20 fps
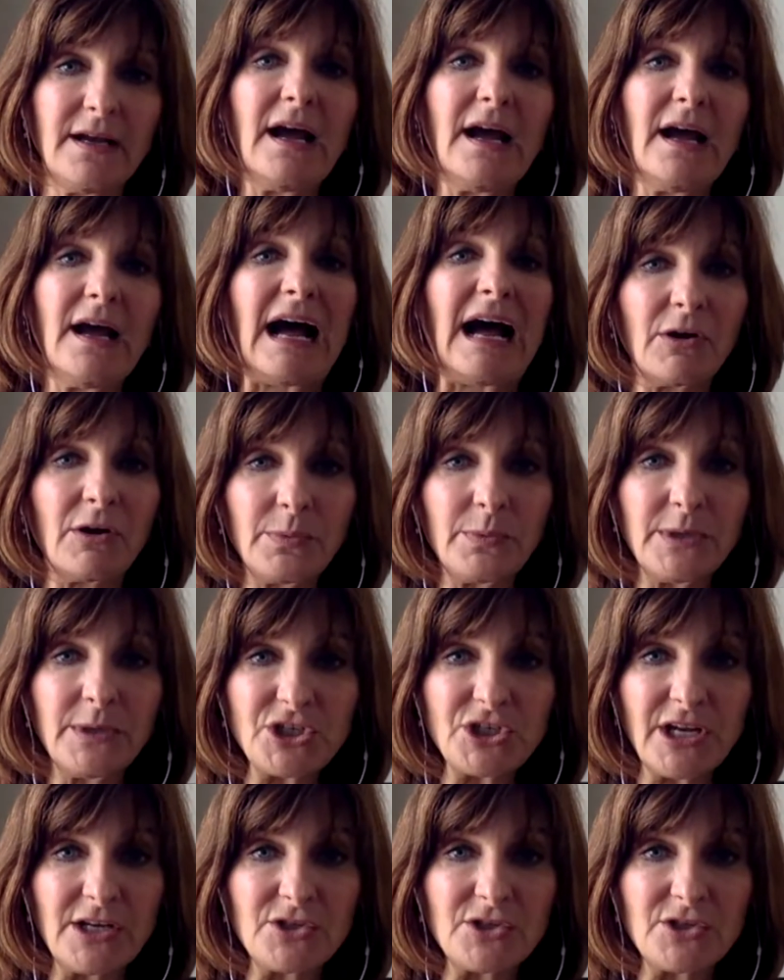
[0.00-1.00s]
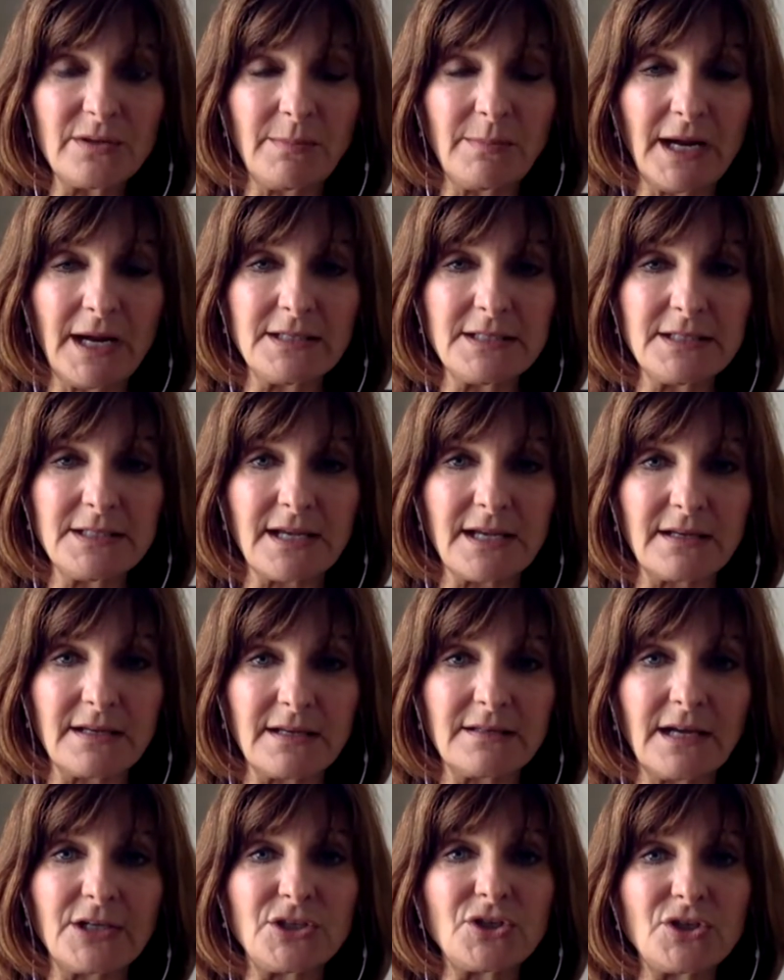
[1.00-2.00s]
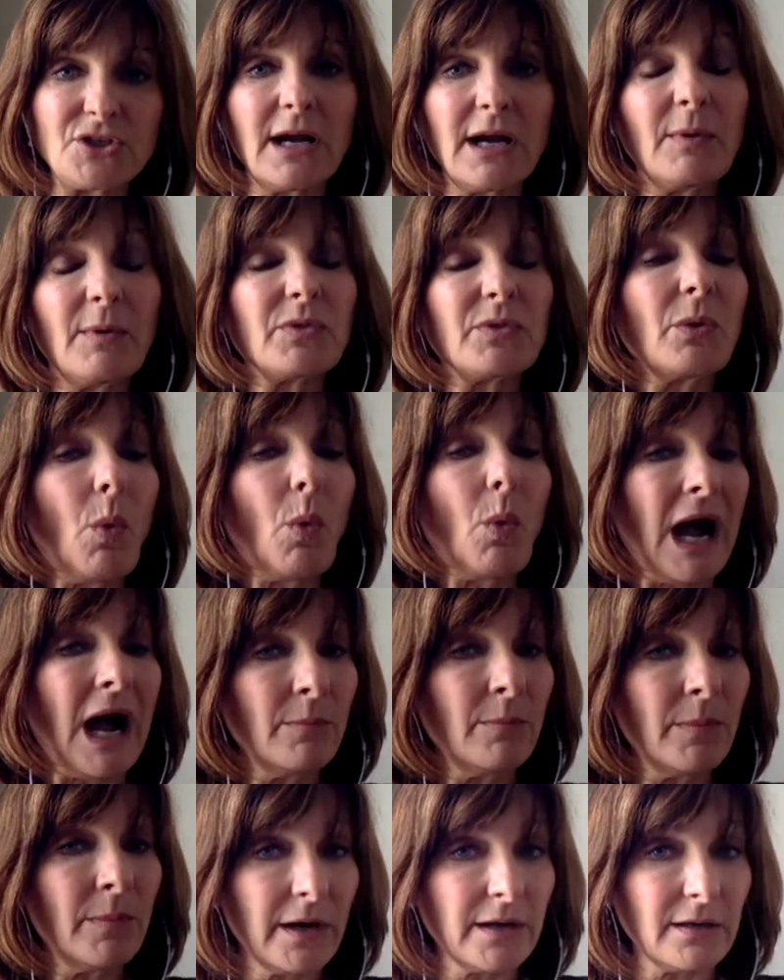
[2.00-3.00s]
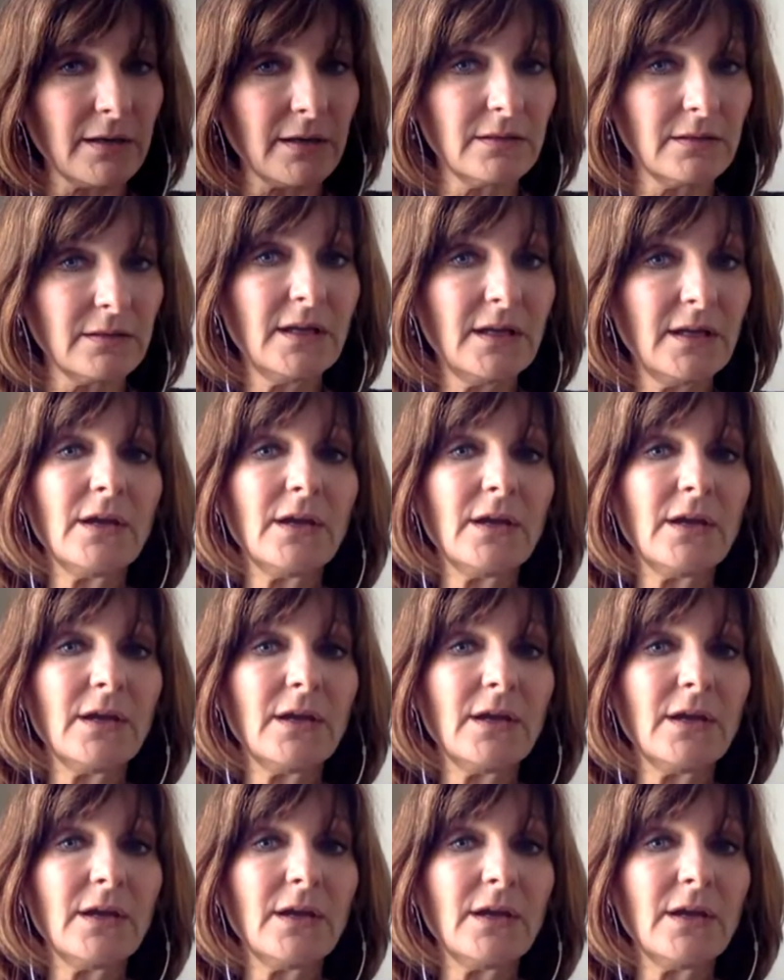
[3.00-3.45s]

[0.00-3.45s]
How do we change the mindset? I talk about the WOW model.